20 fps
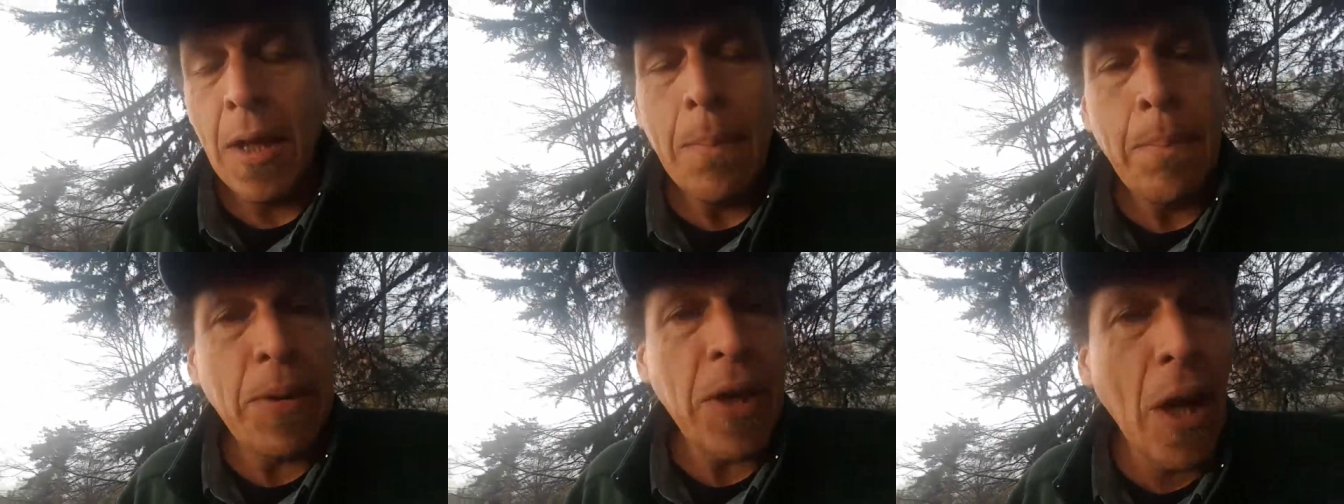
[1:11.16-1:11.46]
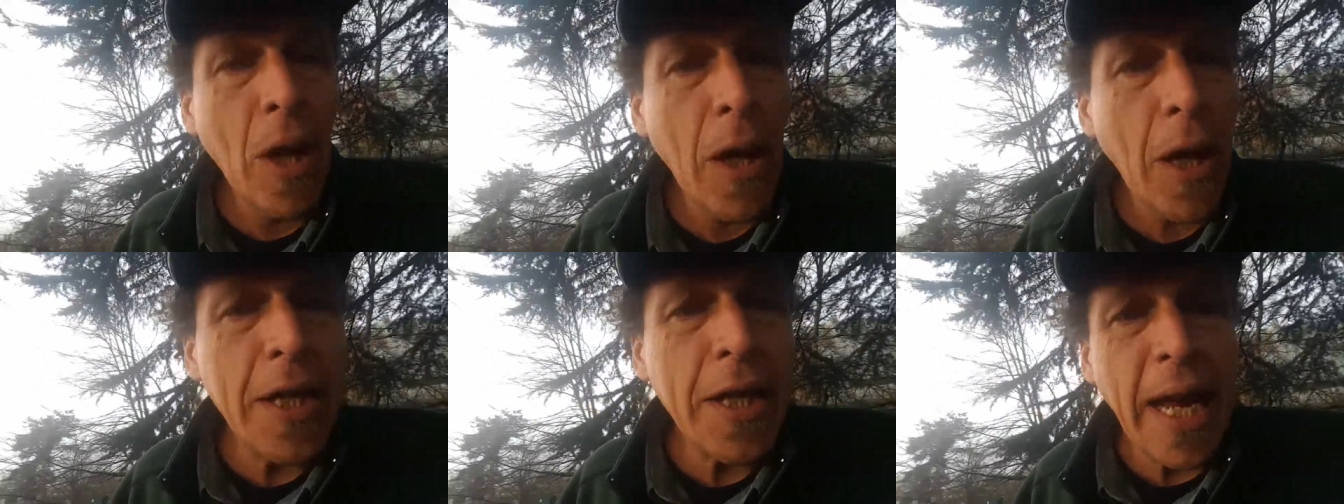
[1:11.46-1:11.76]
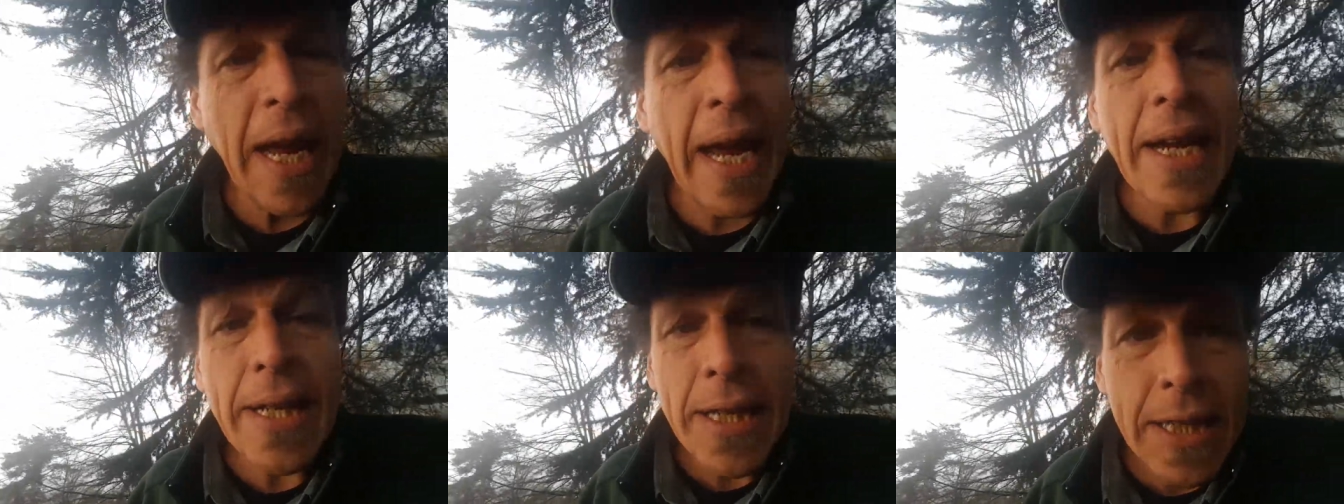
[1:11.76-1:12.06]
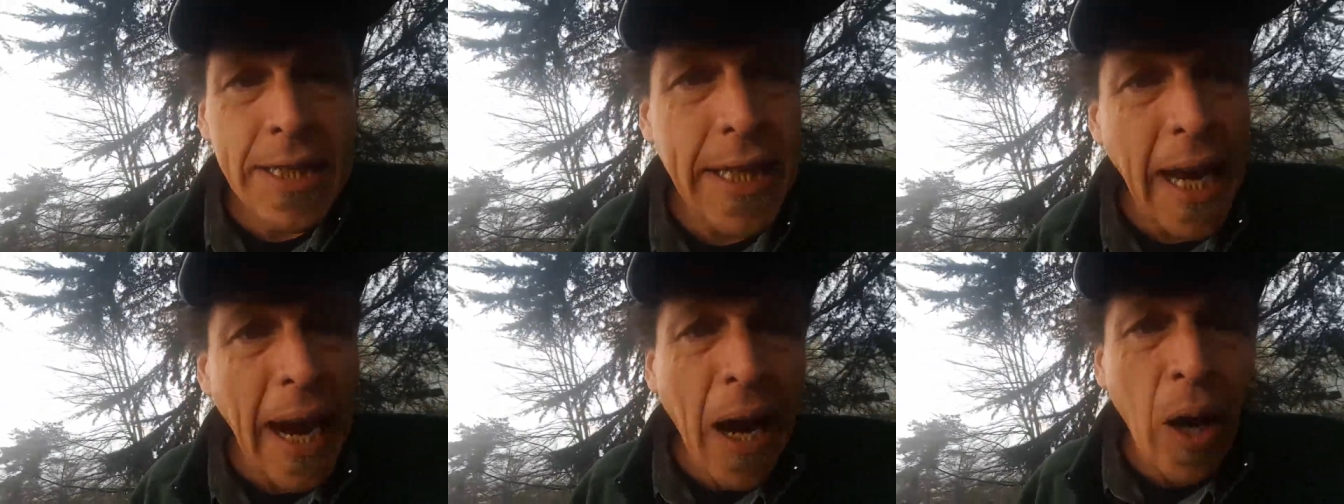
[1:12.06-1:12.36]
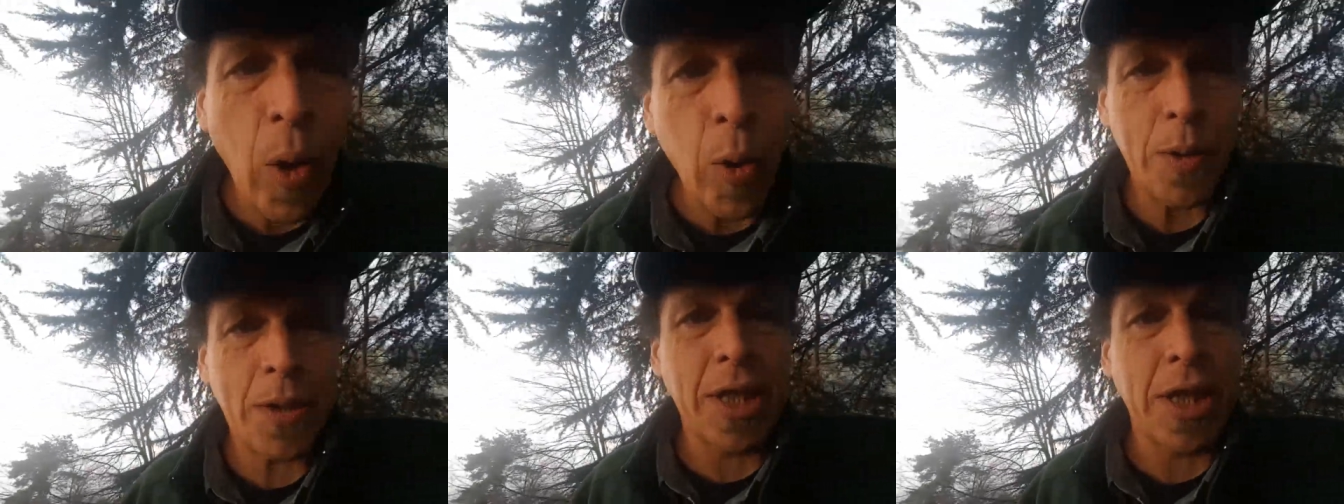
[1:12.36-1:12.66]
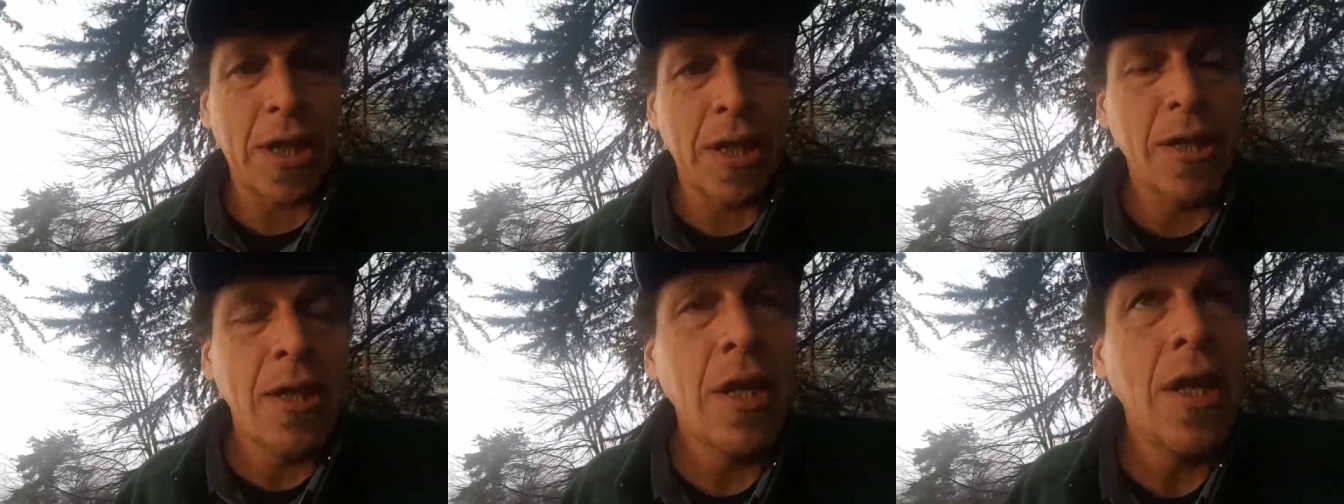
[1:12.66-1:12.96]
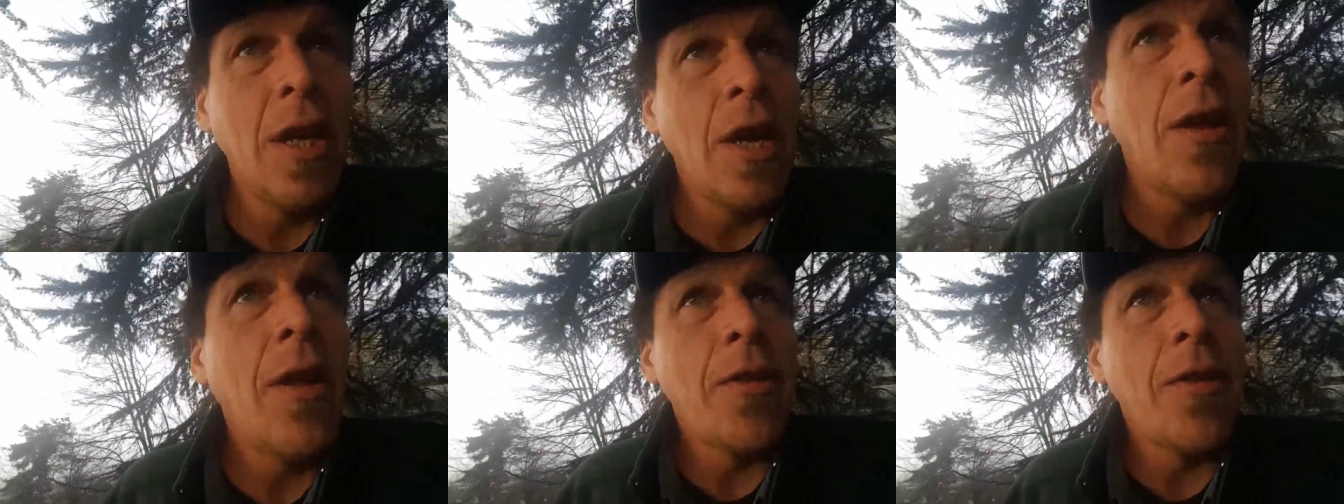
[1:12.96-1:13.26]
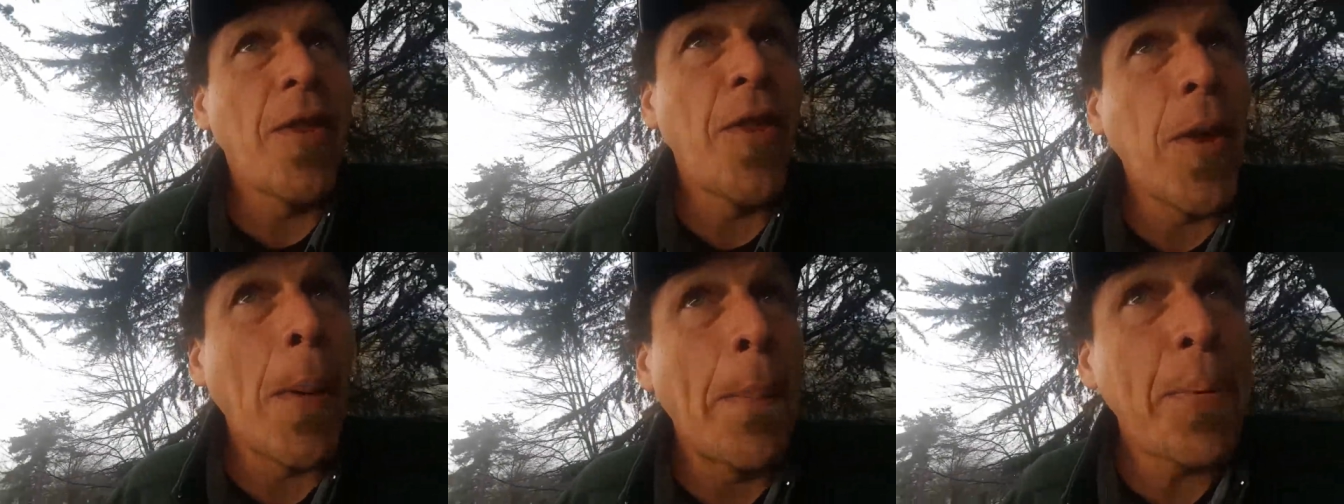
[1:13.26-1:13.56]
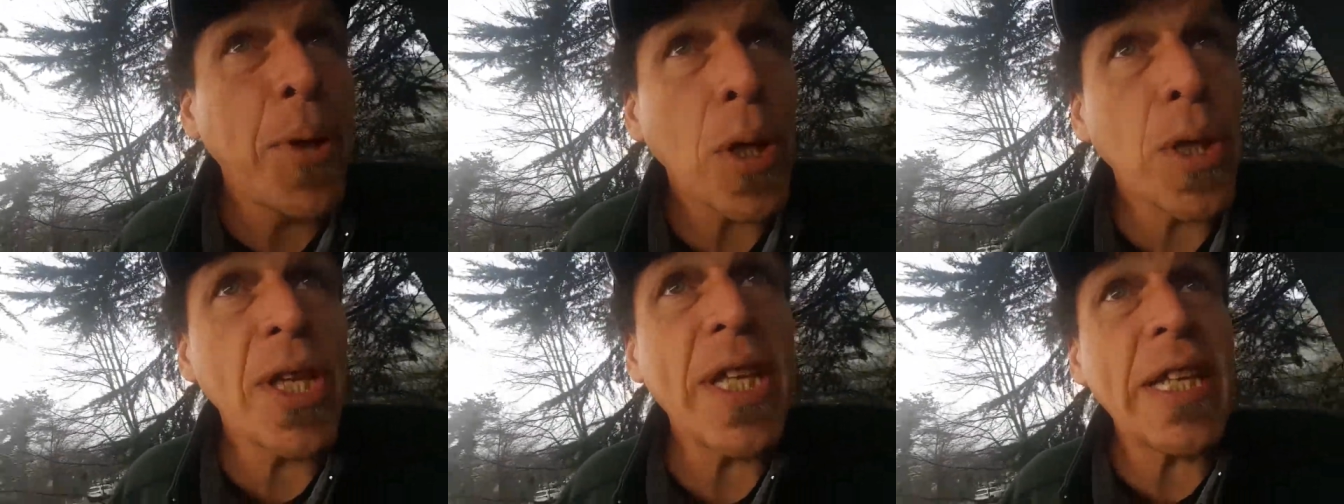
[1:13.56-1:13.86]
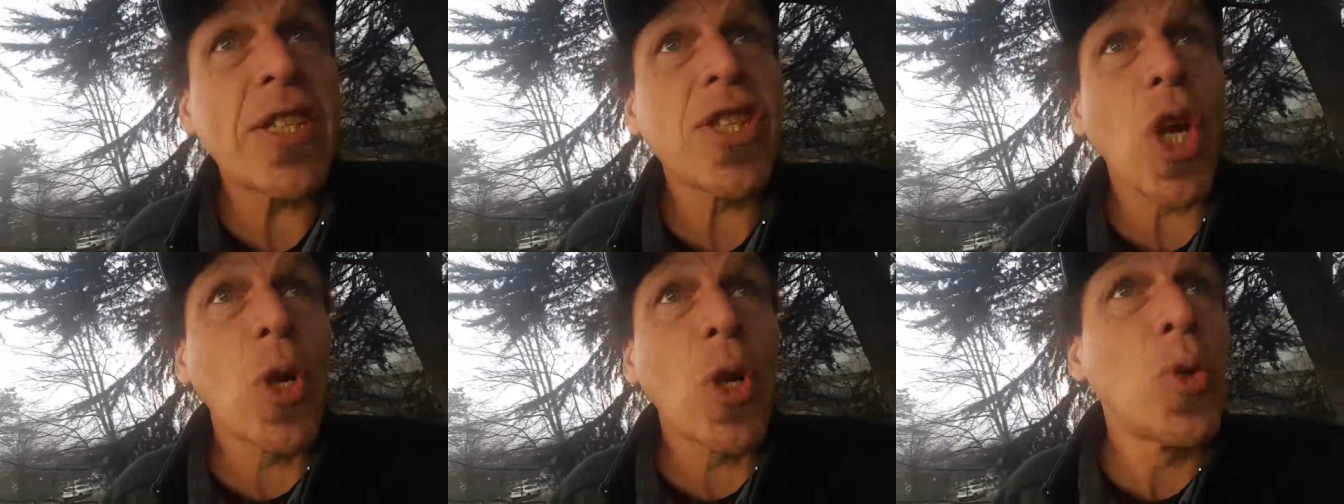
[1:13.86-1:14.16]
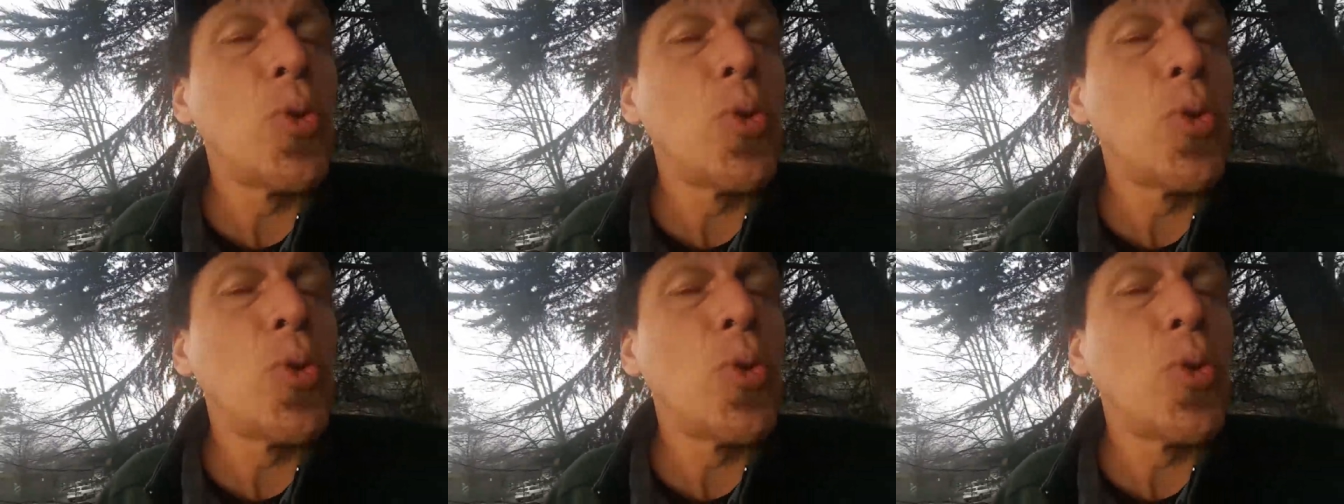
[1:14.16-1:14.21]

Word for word: beyond any doubt that the police are